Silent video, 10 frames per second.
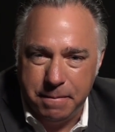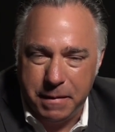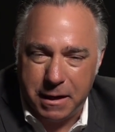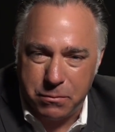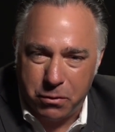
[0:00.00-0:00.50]

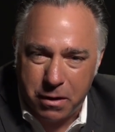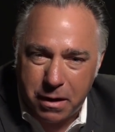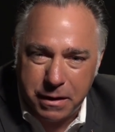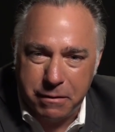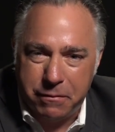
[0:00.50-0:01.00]
Because we're
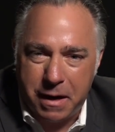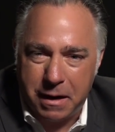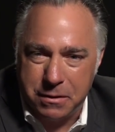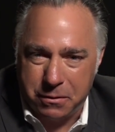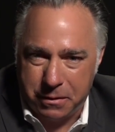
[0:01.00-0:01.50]
all in the
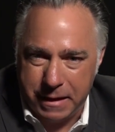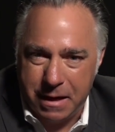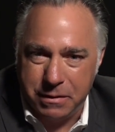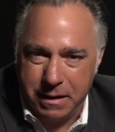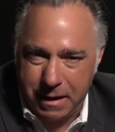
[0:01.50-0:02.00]
foxhole
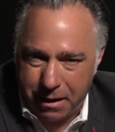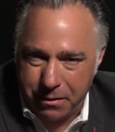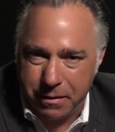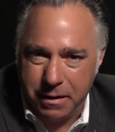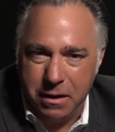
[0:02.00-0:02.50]
now
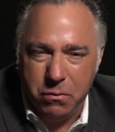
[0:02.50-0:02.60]
together.